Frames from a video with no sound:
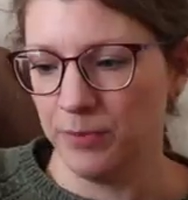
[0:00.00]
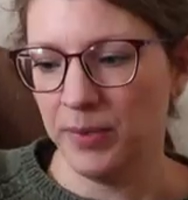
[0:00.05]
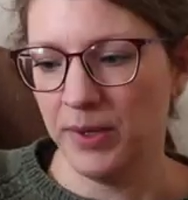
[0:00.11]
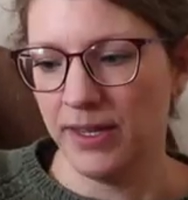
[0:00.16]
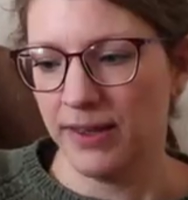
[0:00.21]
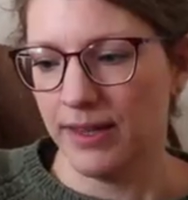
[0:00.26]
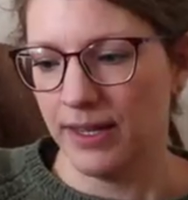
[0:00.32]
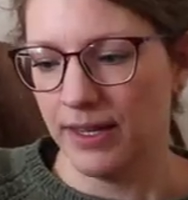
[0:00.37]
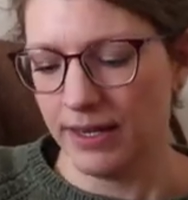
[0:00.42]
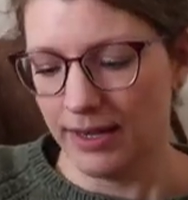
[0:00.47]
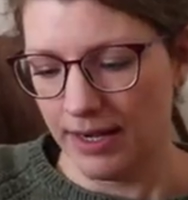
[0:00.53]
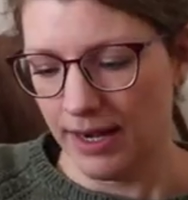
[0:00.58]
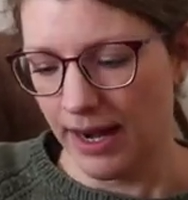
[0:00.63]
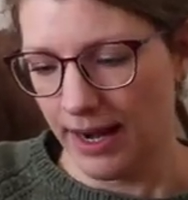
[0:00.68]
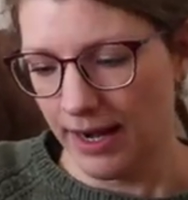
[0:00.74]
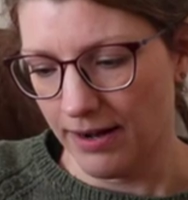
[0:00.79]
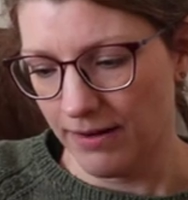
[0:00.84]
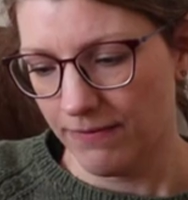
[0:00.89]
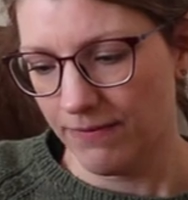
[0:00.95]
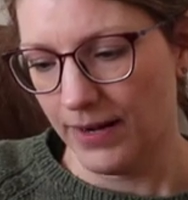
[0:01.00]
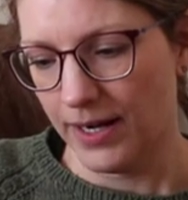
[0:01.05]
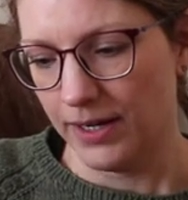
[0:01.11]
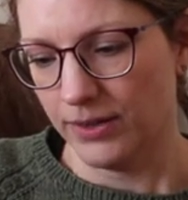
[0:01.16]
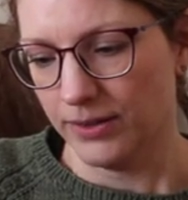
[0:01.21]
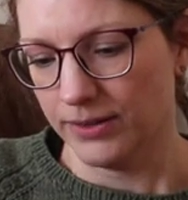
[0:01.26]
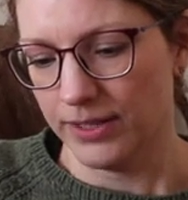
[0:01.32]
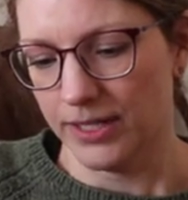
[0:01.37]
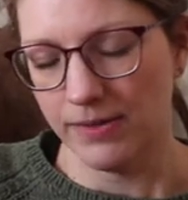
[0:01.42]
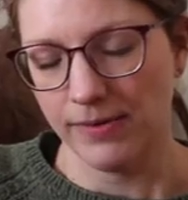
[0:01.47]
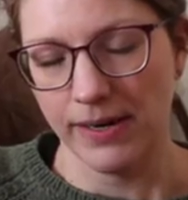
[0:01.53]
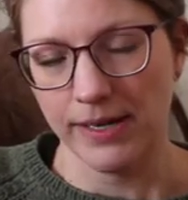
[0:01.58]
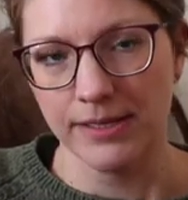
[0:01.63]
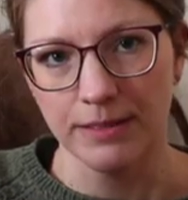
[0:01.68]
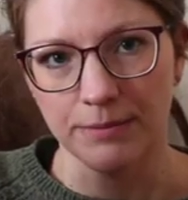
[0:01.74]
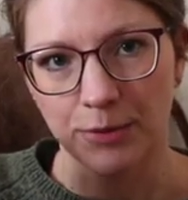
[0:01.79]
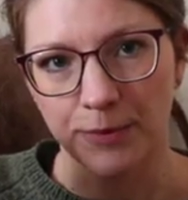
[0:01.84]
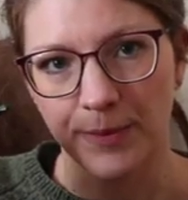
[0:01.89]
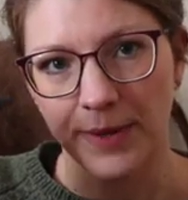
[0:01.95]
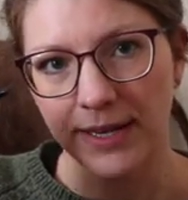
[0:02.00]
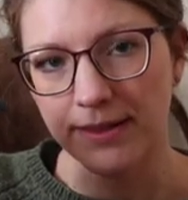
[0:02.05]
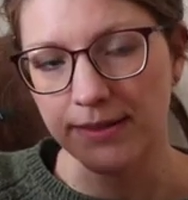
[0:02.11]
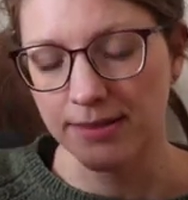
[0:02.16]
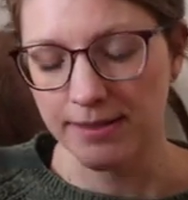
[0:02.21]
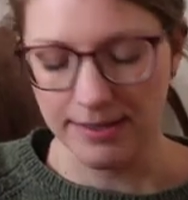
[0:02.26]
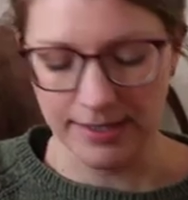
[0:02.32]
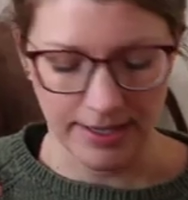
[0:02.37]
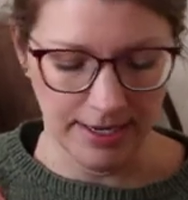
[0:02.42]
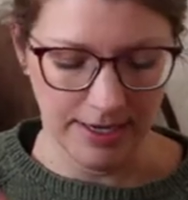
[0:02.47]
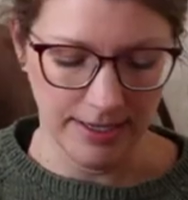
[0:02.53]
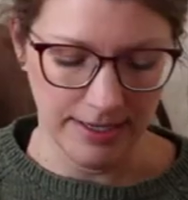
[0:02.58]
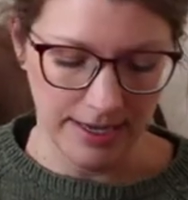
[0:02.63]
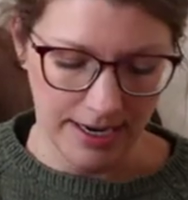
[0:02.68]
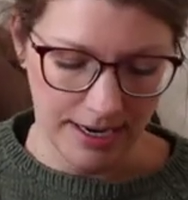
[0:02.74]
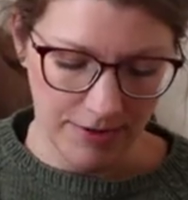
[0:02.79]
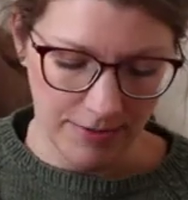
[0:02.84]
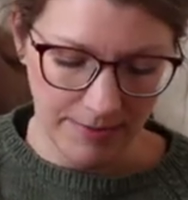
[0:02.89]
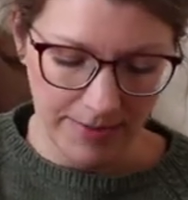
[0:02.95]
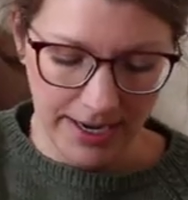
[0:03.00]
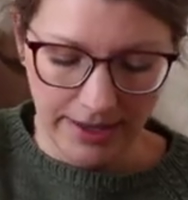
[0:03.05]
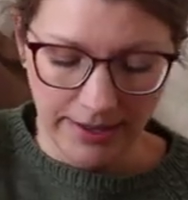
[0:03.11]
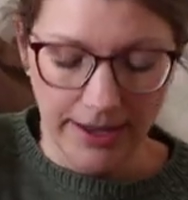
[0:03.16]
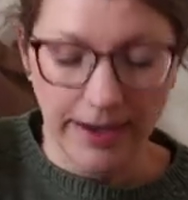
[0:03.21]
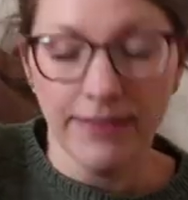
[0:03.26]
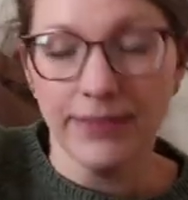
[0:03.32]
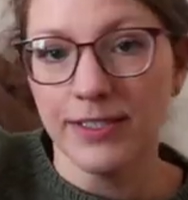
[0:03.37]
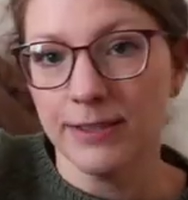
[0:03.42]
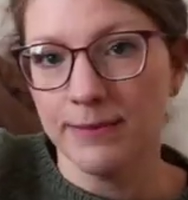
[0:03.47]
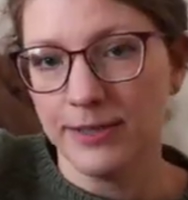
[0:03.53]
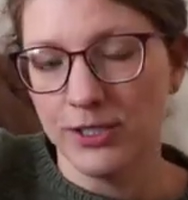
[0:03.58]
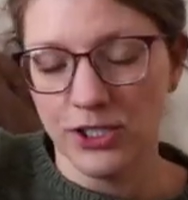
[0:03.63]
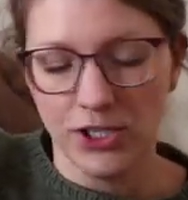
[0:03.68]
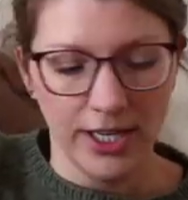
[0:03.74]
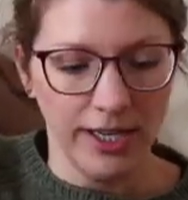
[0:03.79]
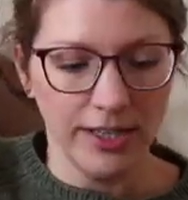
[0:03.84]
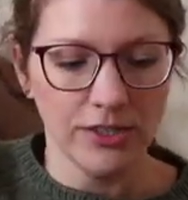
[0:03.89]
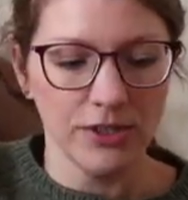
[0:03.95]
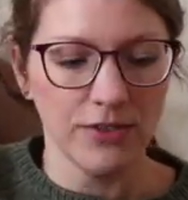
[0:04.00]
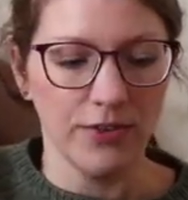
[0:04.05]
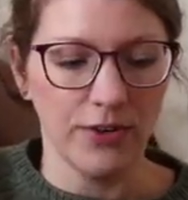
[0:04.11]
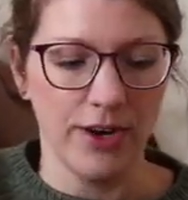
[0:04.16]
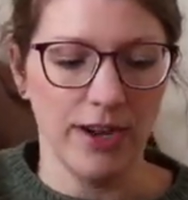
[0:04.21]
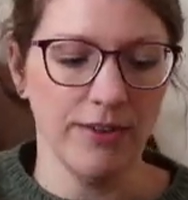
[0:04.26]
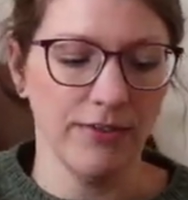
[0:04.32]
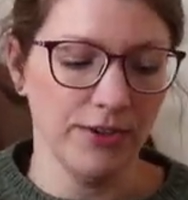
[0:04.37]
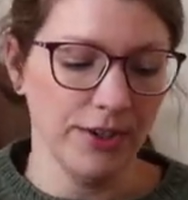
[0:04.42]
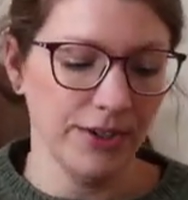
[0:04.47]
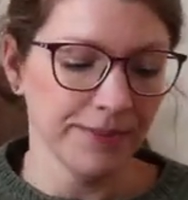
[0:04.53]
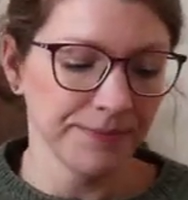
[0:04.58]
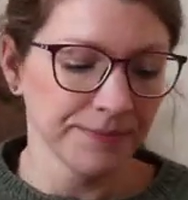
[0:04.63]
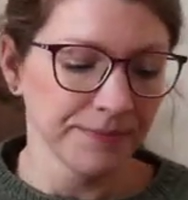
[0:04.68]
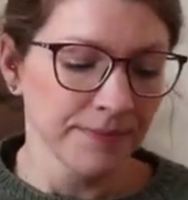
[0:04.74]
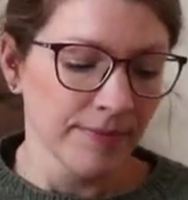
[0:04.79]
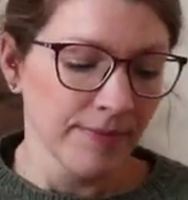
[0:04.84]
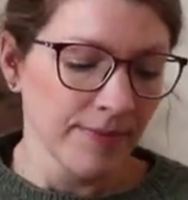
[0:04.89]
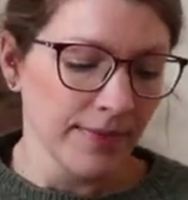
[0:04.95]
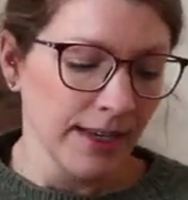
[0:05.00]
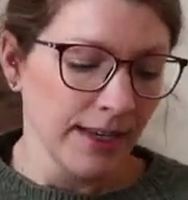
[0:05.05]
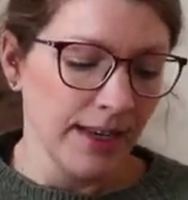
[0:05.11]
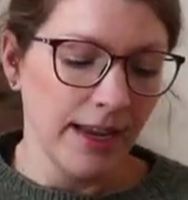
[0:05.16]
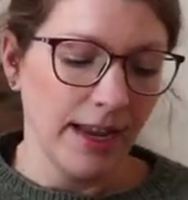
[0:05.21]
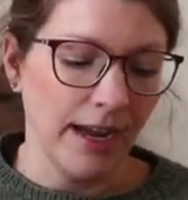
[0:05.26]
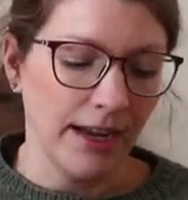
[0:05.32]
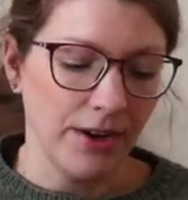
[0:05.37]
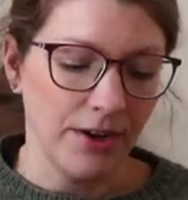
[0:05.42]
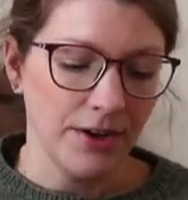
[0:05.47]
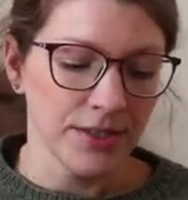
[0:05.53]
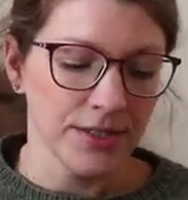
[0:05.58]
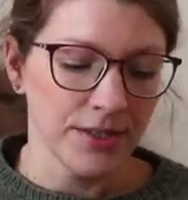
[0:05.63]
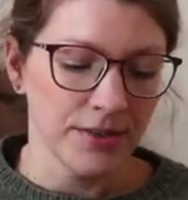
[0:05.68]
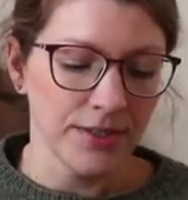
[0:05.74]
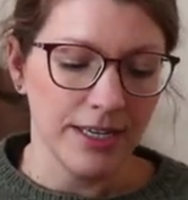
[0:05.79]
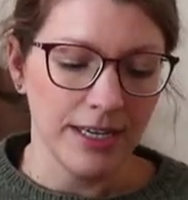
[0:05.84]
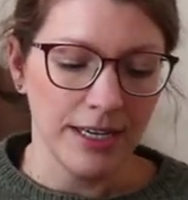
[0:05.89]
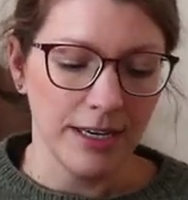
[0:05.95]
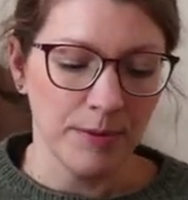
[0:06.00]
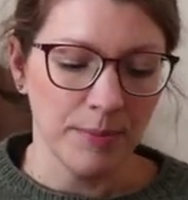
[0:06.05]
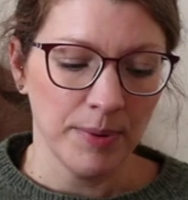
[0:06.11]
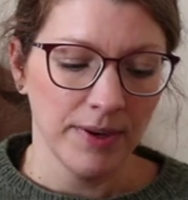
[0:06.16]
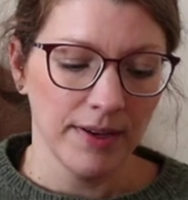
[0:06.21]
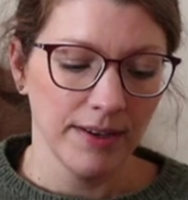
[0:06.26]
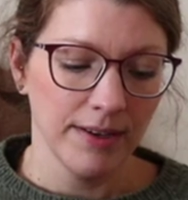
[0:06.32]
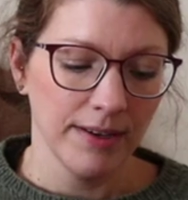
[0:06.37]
but then I found erasable pens and now my life has been changed forever. I also keep